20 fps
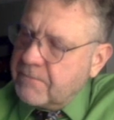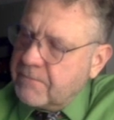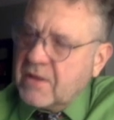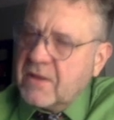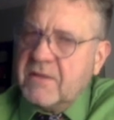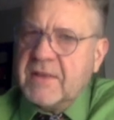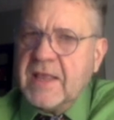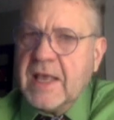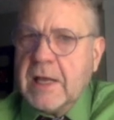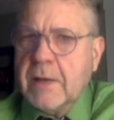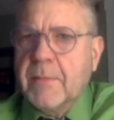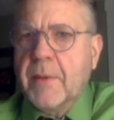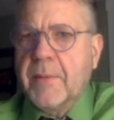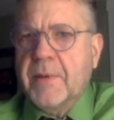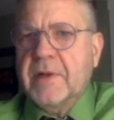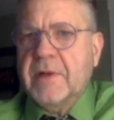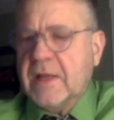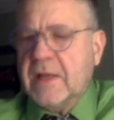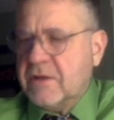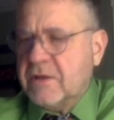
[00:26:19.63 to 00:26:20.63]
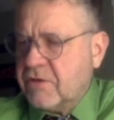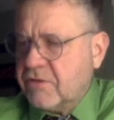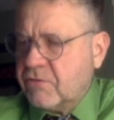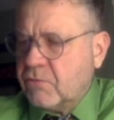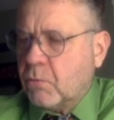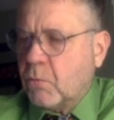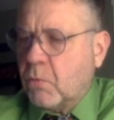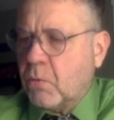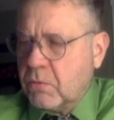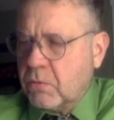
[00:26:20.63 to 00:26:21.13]
Take a moment and just
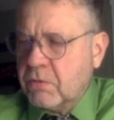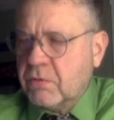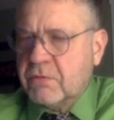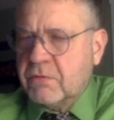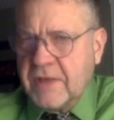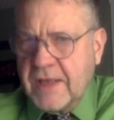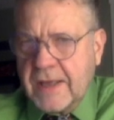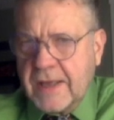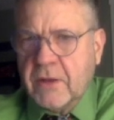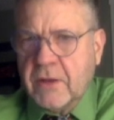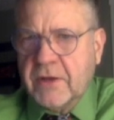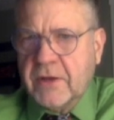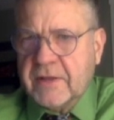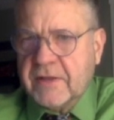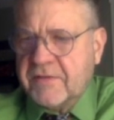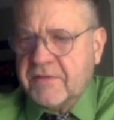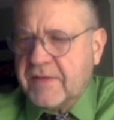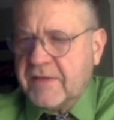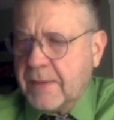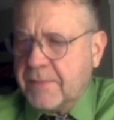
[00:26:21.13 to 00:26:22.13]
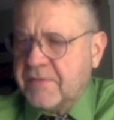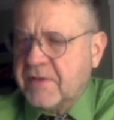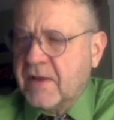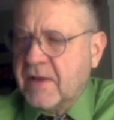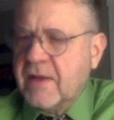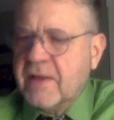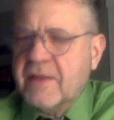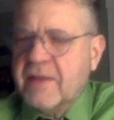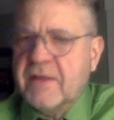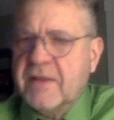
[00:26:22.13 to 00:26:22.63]
take a look at the steps.
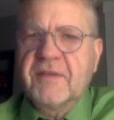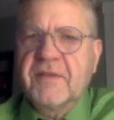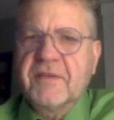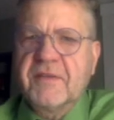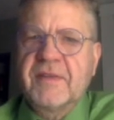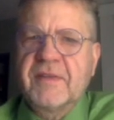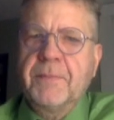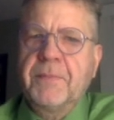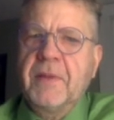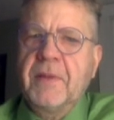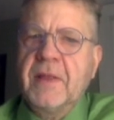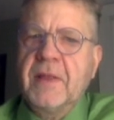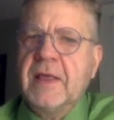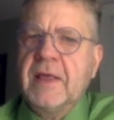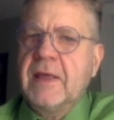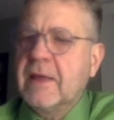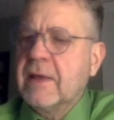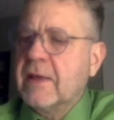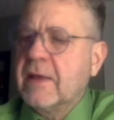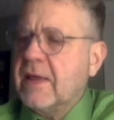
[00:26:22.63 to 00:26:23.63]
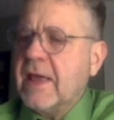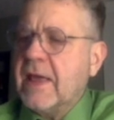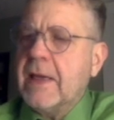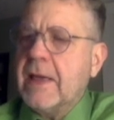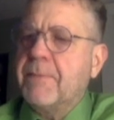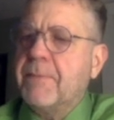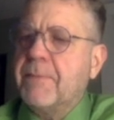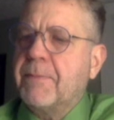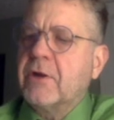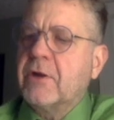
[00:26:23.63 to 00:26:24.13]
This is simply a
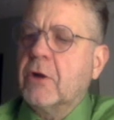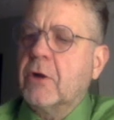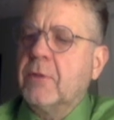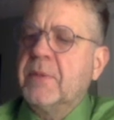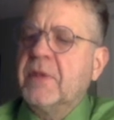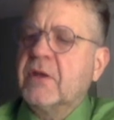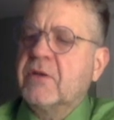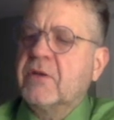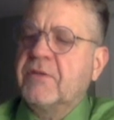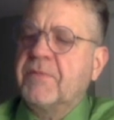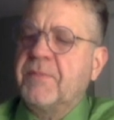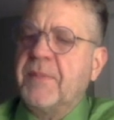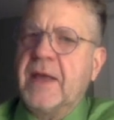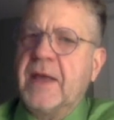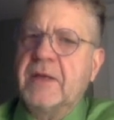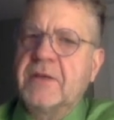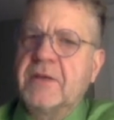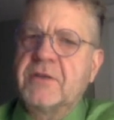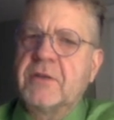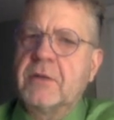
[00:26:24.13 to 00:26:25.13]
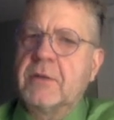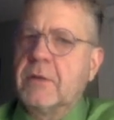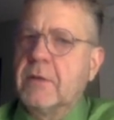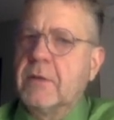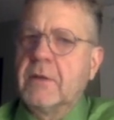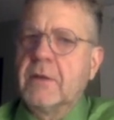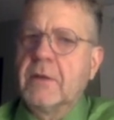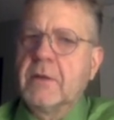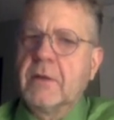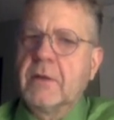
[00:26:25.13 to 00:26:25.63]
binomial expansion
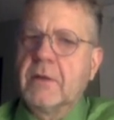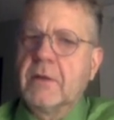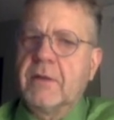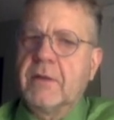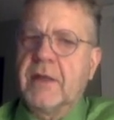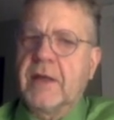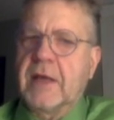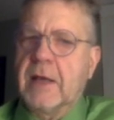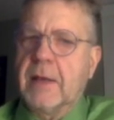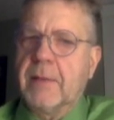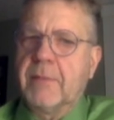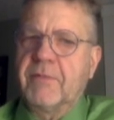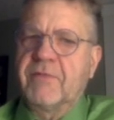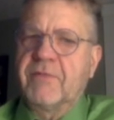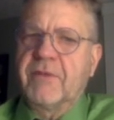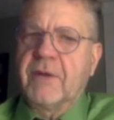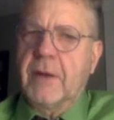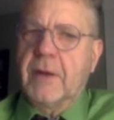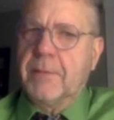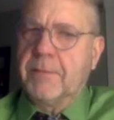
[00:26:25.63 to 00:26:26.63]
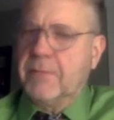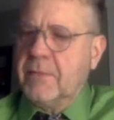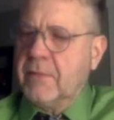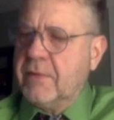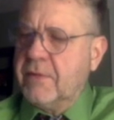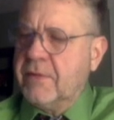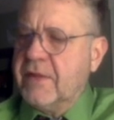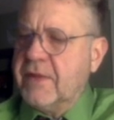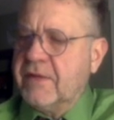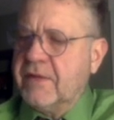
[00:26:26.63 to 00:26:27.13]
that comes from
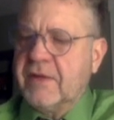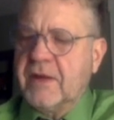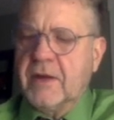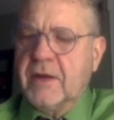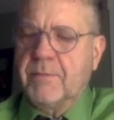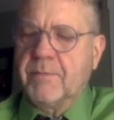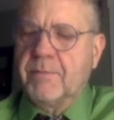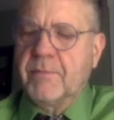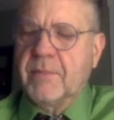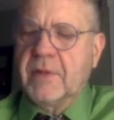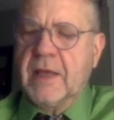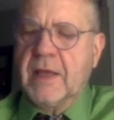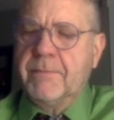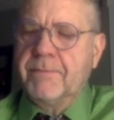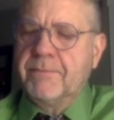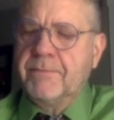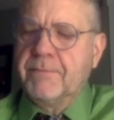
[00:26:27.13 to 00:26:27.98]
this here, okay?